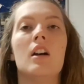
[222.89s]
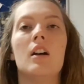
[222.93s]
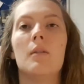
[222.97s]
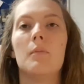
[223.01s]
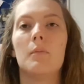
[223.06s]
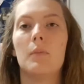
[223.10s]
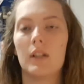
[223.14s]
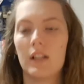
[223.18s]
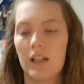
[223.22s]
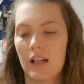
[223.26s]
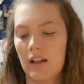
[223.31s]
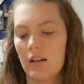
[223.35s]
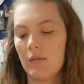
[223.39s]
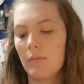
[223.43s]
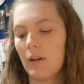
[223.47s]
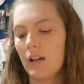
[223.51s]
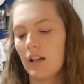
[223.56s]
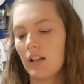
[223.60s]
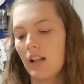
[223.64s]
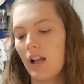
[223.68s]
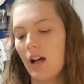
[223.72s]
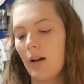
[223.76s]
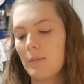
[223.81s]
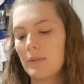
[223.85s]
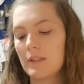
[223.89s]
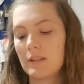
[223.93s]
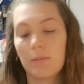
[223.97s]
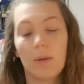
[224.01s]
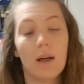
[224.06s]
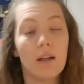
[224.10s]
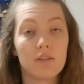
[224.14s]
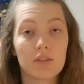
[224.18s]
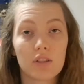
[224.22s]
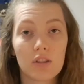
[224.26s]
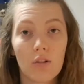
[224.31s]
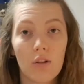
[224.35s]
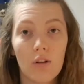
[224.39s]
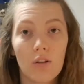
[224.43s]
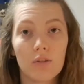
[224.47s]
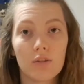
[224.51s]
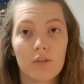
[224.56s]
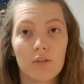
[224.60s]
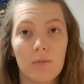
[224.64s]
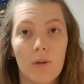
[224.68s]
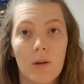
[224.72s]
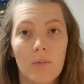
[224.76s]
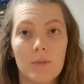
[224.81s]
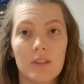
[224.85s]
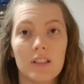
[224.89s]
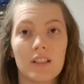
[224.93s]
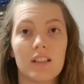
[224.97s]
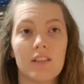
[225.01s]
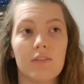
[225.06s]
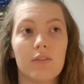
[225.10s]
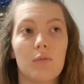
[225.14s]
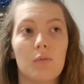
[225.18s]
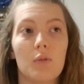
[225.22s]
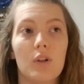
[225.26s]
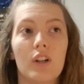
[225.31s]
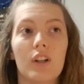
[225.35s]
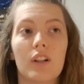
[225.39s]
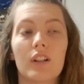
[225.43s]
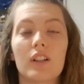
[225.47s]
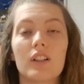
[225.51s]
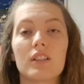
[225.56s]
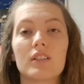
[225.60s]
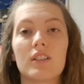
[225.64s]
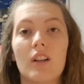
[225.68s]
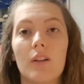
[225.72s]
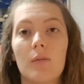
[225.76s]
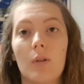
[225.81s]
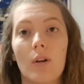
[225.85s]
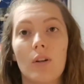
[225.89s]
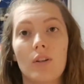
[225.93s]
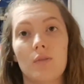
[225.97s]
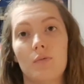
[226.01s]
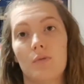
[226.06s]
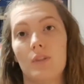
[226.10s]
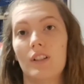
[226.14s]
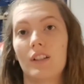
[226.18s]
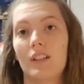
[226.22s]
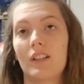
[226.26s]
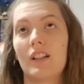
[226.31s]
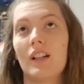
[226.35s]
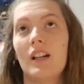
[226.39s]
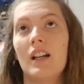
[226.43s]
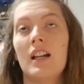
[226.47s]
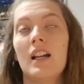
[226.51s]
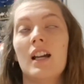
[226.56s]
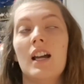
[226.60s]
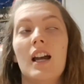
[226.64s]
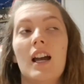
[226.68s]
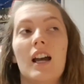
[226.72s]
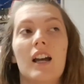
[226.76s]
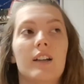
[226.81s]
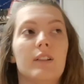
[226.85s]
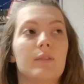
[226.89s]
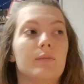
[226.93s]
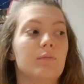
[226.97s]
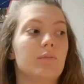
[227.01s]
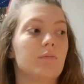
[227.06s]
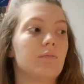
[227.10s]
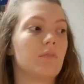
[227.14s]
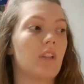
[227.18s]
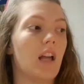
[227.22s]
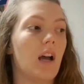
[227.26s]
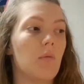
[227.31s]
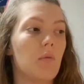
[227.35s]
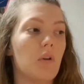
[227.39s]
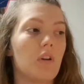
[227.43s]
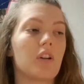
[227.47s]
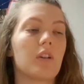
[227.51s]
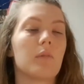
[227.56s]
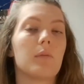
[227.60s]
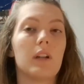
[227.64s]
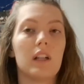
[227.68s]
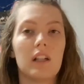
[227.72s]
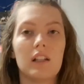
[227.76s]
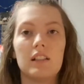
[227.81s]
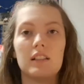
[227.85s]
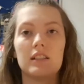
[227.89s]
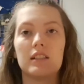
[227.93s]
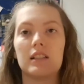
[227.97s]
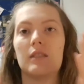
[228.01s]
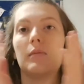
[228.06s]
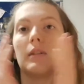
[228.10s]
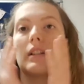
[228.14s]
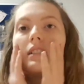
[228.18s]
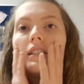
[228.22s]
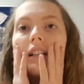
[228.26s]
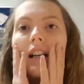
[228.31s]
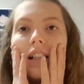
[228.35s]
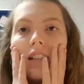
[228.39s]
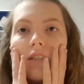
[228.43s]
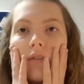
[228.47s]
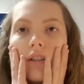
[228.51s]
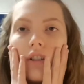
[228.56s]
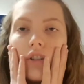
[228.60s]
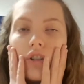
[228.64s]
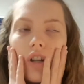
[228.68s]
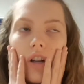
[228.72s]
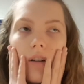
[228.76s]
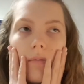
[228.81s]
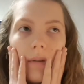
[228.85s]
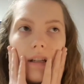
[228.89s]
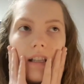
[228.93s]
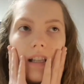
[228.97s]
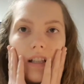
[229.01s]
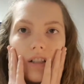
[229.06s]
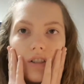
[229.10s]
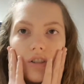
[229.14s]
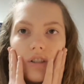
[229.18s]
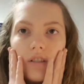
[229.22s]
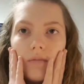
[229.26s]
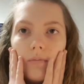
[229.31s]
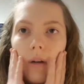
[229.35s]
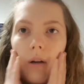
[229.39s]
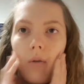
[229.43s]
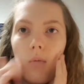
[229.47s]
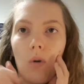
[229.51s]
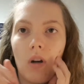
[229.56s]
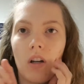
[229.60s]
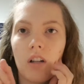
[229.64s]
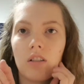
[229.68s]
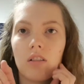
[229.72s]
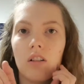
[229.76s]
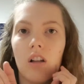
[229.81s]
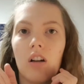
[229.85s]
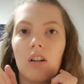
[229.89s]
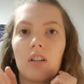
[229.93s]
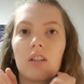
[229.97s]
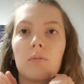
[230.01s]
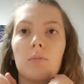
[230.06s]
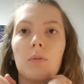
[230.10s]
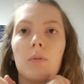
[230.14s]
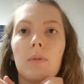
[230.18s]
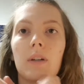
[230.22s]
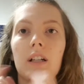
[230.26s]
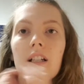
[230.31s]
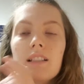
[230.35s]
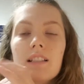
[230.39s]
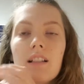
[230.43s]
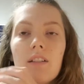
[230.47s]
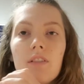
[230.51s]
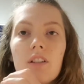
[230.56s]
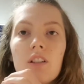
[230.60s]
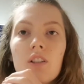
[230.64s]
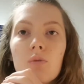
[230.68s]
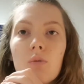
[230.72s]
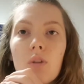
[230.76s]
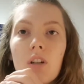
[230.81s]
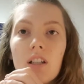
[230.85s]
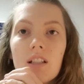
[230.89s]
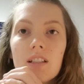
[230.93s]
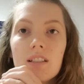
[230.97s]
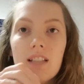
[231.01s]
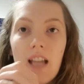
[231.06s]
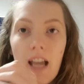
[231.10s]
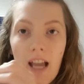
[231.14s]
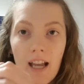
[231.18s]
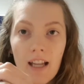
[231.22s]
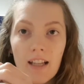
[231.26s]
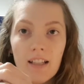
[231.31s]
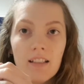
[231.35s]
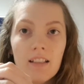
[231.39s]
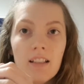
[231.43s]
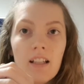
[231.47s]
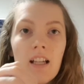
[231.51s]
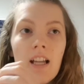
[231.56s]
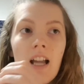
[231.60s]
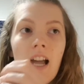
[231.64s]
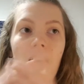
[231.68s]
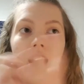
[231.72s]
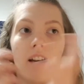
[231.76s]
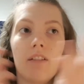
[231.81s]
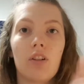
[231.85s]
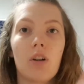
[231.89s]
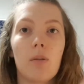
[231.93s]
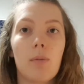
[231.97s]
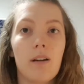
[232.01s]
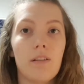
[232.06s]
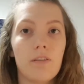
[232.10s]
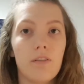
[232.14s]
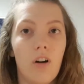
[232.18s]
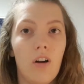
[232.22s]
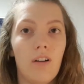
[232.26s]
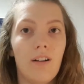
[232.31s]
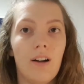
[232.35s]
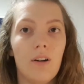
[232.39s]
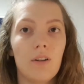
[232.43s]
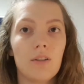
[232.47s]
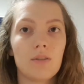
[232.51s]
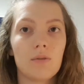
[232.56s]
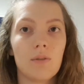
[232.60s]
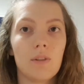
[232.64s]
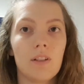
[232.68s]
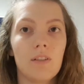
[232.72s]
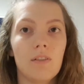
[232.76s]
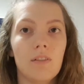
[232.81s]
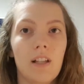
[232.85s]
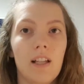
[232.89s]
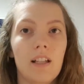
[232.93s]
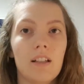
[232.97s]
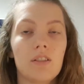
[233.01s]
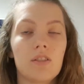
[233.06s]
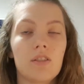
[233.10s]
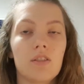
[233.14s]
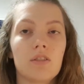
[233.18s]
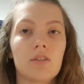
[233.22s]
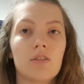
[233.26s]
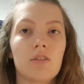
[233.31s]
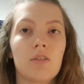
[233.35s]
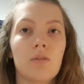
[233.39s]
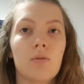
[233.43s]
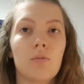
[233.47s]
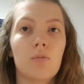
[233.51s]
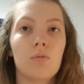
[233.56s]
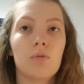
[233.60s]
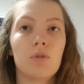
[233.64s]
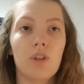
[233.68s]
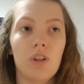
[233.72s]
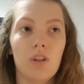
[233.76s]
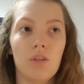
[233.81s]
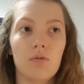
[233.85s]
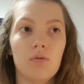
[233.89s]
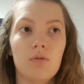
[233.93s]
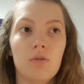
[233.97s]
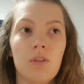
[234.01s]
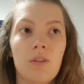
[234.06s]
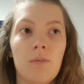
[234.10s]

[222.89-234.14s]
but now my alarm is about to go off to remind me to leave for work, so I'm going to work. I woke up early today because I had to finish all my lectures by 1 o'clock, but because I finished work at 10 and I've got about 4 hours worth of lectures to do,